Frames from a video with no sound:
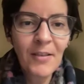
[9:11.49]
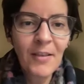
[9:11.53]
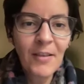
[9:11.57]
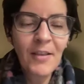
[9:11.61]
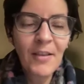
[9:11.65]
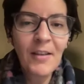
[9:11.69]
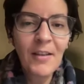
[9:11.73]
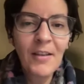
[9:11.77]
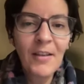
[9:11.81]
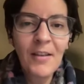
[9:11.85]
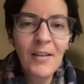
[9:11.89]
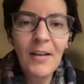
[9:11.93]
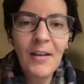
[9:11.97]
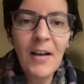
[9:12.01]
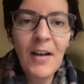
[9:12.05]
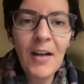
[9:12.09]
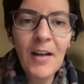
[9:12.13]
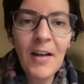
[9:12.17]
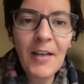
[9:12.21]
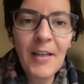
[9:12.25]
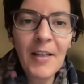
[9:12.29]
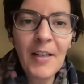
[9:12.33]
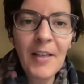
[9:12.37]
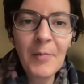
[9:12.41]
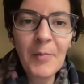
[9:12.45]

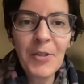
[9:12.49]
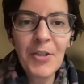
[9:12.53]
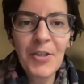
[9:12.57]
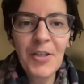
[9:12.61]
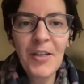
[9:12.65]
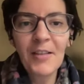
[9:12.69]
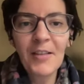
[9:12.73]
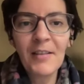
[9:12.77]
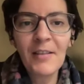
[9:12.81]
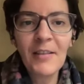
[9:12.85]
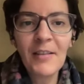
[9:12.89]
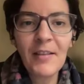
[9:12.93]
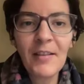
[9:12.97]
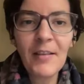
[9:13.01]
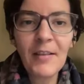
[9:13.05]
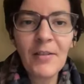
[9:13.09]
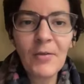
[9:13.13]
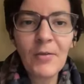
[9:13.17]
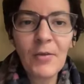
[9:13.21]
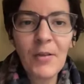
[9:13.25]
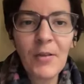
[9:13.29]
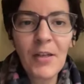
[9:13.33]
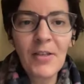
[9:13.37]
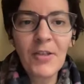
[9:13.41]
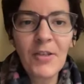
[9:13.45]
I appreciate the
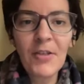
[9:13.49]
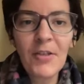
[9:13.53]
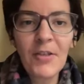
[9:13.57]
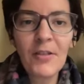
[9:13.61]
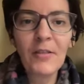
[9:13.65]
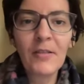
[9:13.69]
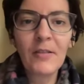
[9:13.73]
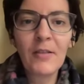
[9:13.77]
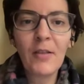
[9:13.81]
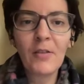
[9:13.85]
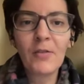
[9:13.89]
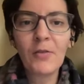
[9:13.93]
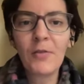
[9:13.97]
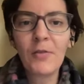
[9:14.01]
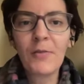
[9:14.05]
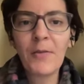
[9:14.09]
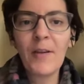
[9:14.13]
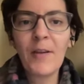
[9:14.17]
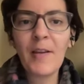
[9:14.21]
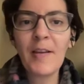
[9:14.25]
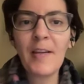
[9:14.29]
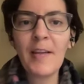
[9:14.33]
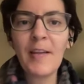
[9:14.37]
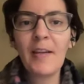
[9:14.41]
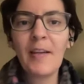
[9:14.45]
introduction, Dr.
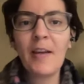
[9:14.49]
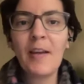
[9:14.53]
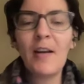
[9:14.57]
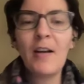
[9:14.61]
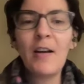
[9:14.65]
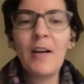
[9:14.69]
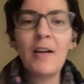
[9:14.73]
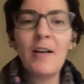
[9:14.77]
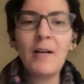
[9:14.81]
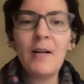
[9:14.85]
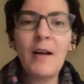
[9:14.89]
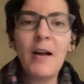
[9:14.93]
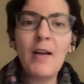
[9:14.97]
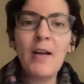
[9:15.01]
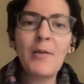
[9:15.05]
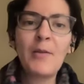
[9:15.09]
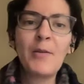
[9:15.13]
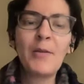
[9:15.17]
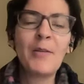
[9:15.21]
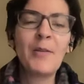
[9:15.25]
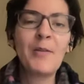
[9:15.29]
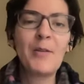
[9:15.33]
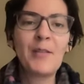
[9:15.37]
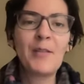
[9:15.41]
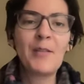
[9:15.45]
Fay. I
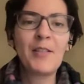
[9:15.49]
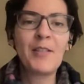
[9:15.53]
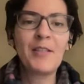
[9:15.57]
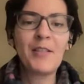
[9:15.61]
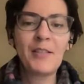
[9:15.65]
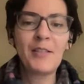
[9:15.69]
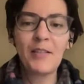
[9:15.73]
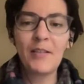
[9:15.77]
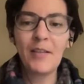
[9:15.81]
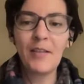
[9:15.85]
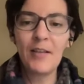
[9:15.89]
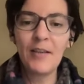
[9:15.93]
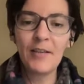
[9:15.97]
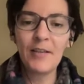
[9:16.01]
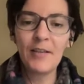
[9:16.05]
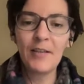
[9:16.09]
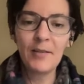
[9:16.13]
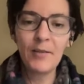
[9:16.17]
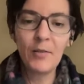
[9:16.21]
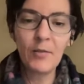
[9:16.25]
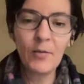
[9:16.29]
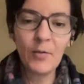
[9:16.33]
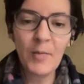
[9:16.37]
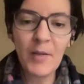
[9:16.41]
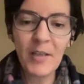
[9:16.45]
think this is,
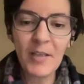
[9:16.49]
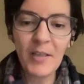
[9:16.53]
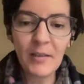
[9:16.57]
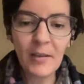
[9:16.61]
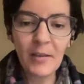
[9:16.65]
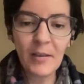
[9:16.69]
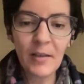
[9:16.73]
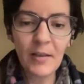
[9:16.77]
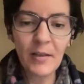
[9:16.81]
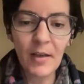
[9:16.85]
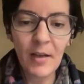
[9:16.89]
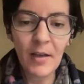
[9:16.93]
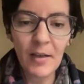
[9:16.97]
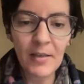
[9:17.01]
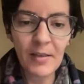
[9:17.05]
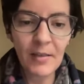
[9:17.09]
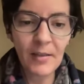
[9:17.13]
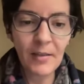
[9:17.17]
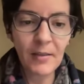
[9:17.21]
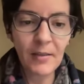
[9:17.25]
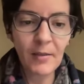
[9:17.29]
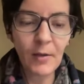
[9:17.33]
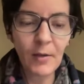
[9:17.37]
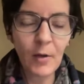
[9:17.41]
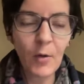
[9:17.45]
you made
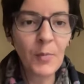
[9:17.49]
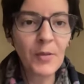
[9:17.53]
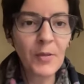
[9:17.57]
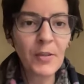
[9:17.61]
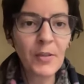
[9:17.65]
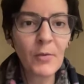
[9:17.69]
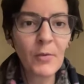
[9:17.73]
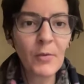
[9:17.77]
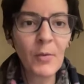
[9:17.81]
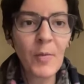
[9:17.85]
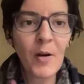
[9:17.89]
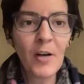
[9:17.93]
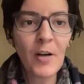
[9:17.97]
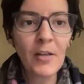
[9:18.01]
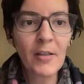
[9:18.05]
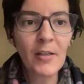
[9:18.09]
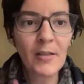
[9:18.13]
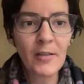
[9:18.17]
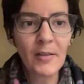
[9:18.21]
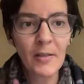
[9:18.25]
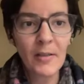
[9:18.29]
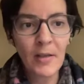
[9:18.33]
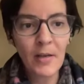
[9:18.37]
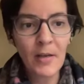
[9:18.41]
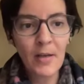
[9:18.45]
excellent opening
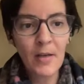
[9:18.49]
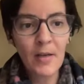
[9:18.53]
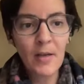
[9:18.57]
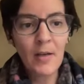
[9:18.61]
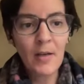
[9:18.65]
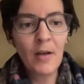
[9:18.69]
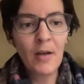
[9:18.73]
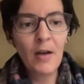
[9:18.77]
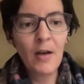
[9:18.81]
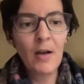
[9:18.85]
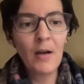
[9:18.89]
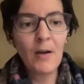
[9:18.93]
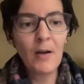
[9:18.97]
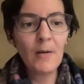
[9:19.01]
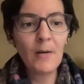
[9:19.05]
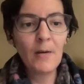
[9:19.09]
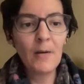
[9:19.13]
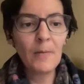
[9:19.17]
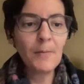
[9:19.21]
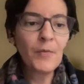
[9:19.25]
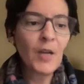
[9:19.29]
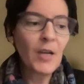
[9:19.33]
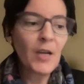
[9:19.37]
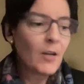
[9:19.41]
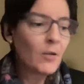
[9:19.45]
remarks.
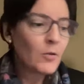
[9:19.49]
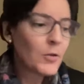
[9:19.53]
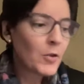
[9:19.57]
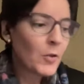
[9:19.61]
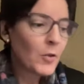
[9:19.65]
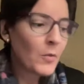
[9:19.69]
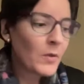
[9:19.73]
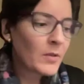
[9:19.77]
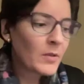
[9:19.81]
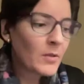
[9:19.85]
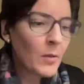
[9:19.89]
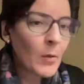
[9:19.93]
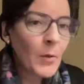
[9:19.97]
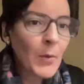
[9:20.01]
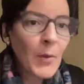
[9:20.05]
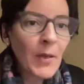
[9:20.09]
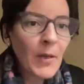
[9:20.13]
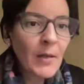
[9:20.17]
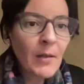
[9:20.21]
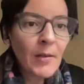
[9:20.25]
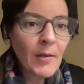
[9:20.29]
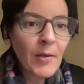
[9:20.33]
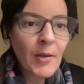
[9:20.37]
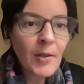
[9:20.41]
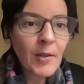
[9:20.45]
I also want to
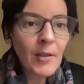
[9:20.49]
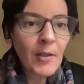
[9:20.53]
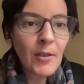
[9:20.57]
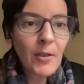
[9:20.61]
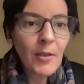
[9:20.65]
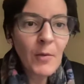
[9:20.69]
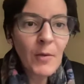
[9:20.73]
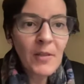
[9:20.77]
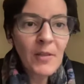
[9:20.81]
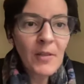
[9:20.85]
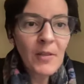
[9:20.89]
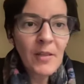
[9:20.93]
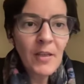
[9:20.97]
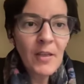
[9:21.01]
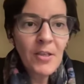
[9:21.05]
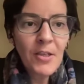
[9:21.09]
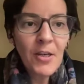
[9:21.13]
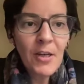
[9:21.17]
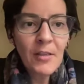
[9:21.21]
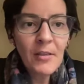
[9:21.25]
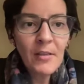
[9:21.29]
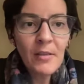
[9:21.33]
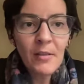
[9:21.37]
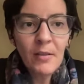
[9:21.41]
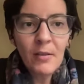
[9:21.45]
thank the US
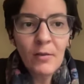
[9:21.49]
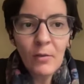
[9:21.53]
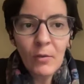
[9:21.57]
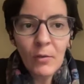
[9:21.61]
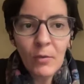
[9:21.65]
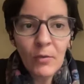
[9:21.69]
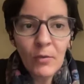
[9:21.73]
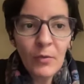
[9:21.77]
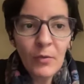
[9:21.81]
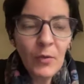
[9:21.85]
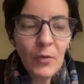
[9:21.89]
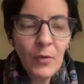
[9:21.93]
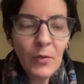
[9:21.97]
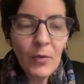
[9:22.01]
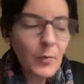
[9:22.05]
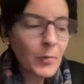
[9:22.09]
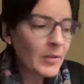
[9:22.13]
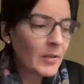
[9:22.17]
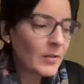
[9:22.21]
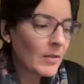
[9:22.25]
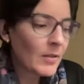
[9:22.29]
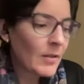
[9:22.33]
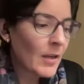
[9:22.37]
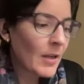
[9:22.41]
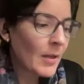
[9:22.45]
Asia Institute for
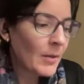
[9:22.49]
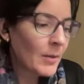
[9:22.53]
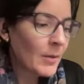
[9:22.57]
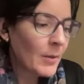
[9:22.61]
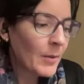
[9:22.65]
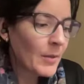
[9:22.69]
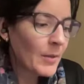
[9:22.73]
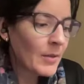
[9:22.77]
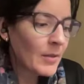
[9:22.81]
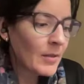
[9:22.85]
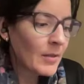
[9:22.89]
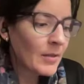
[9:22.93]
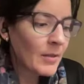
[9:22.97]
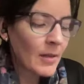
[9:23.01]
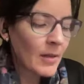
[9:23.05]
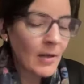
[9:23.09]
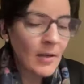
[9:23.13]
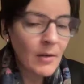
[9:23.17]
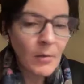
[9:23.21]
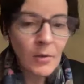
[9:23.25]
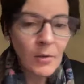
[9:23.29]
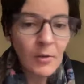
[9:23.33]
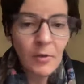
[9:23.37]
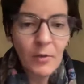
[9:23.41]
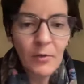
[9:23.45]
putting together this
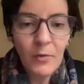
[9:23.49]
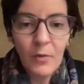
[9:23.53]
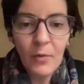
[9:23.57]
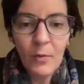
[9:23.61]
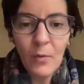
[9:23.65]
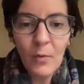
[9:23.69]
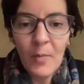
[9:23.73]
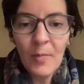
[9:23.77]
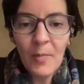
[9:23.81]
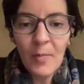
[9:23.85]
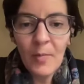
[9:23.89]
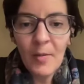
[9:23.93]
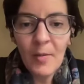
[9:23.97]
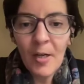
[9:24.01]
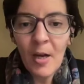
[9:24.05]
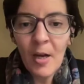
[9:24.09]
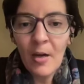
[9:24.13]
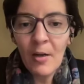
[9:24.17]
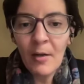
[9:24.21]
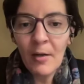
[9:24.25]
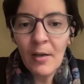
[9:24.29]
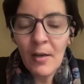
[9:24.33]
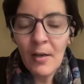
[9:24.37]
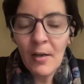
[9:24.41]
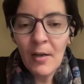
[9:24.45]
wonderful
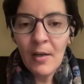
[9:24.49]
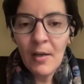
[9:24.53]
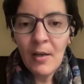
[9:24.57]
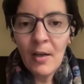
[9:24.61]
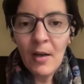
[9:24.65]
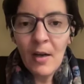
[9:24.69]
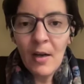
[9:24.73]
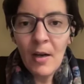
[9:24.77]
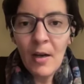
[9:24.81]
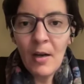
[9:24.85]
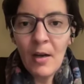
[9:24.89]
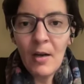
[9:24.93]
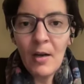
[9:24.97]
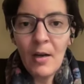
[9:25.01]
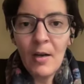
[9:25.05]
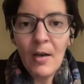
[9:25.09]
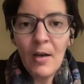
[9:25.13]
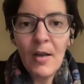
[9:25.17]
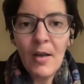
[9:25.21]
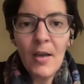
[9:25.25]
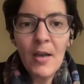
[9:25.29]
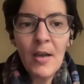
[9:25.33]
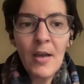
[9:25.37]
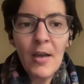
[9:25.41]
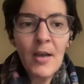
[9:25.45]
webinar.
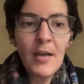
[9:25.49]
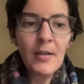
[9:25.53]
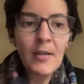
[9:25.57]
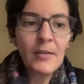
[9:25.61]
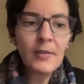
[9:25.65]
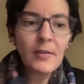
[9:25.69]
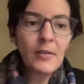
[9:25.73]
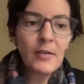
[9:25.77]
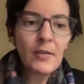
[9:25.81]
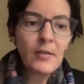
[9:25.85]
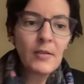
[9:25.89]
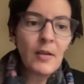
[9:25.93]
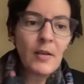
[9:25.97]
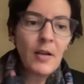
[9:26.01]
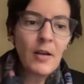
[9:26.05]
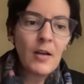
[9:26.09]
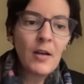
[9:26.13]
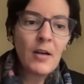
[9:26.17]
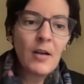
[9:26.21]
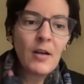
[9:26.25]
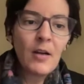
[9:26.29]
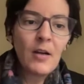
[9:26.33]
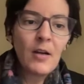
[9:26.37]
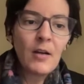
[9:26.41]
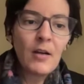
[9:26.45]
And
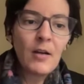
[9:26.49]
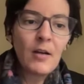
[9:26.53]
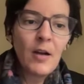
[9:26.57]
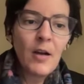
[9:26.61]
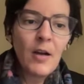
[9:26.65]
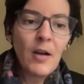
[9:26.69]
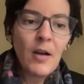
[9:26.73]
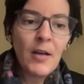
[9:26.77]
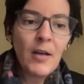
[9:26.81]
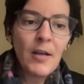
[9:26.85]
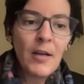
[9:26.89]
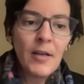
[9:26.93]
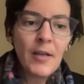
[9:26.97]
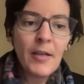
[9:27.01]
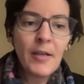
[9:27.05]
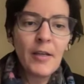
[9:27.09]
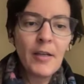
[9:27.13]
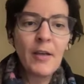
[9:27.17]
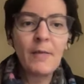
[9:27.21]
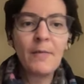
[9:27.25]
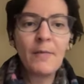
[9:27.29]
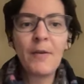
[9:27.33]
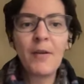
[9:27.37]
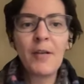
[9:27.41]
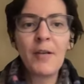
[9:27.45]
I
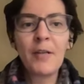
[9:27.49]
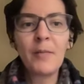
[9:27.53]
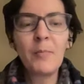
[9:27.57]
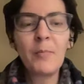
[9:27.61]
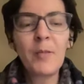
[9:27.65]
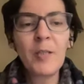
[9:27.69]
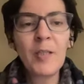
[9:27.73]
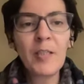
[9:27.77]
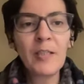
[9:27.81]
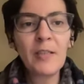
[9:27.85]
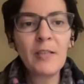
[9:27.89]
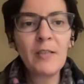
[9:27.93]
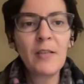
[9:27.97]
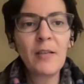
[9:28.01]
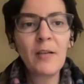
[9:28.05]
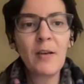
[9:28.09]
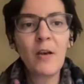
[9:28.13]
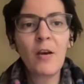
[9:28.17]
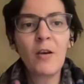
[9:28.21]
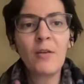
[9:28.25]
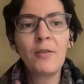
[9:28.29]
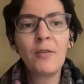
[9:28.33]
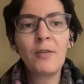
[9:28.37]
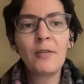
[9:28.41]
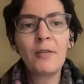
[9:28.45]
am very pleased and
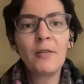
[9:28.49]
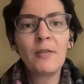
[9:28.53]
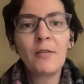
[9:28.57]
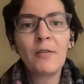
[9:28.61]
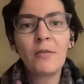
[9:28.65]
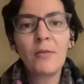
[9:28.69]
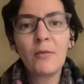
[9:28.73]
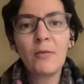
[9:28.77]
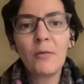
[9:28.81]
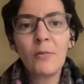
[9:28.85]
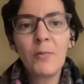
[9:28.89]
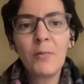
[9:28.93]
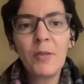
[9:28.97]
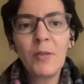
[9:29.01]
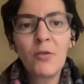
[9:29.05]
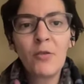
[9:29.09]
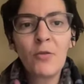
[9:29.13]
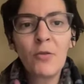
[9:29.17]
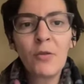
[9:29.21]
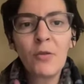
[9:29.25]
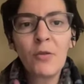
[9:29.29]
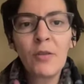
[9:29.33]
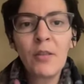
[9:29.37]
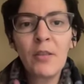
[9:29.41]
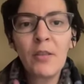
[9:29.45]
honored to be
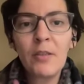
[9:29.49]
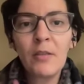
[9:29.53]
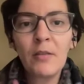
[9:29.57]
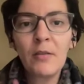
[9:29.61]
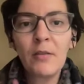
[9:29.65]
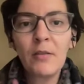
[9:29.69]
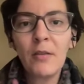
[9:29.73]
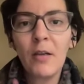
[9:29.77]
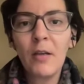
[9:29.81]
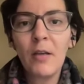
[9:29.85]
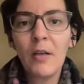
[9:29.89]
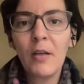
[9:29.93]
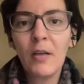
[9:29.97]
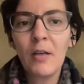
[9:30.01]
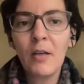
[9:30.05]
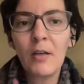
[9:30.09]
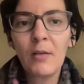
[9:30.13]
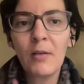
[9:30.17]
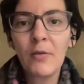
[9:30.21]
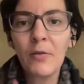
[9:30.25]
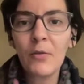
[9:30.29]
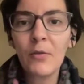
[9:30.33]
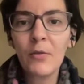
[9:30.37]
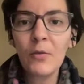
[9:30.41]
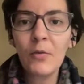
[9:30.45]
joining
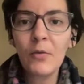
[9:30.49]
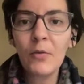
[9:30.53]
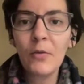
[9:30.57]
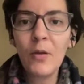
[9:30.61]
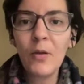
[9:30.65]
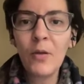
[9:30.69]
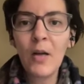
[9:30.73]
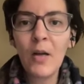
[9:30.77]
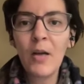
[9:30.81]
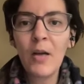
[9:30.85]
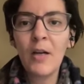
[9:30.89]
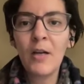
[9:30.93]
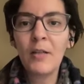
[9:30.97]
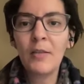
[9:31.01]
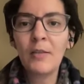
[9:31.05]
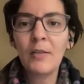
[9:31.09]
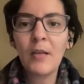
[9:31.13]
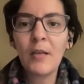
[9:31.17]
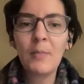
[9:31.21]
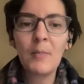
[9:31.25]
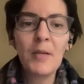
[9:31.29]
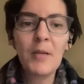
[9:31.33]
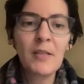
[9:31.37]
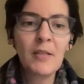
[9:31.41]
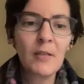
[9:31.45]
you and
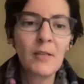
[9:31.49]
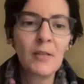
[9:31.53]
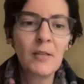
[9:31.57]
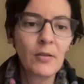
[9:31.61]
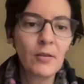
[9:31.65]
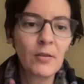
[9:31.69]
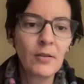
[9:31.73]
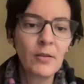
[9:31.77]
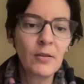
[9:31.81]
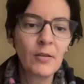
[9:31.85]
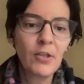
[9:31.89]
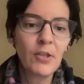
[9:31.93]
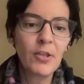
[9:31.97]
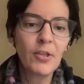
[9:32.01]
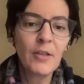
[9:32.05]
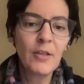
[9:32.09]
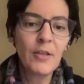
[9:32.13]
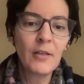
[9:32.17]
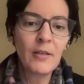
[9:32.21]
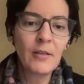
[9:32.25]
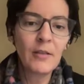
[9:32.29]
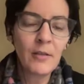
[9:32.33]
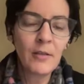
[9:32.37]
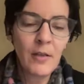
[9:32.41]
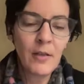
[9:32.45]
Ambassador
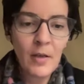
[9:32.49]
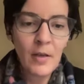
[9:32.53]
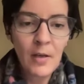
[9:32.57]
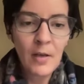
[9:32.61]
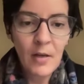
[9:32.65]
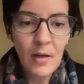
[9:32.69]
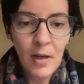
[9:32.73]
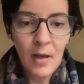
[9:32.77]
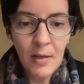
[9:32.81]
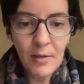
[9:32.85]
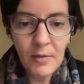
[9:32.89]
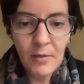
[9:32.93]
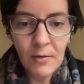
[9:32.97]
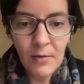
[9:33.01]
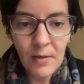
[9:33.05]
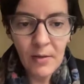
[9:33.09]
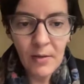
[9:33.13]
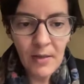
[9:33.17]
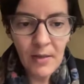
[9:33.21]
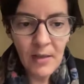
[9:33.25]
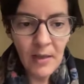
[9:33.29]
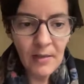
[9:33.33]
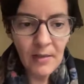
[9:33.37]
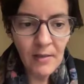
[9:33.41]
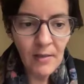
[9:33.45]
Shin to
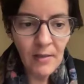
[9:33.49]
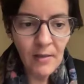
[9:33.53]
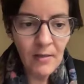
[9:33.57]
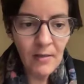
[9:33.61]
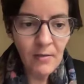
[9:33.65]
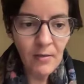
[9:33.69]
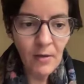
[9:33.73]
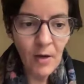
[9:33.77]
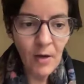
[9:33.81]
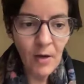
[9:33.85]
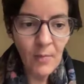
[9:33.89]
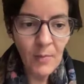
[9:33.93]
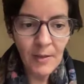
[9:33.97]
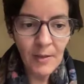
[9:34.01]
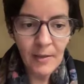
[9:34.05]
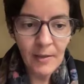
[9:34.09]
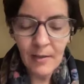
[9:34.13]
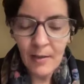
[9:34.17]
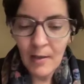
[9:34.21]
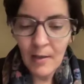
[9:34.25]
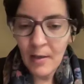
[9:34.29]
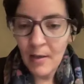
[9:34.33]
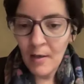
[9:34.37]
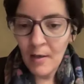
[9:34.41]
discuss this topic.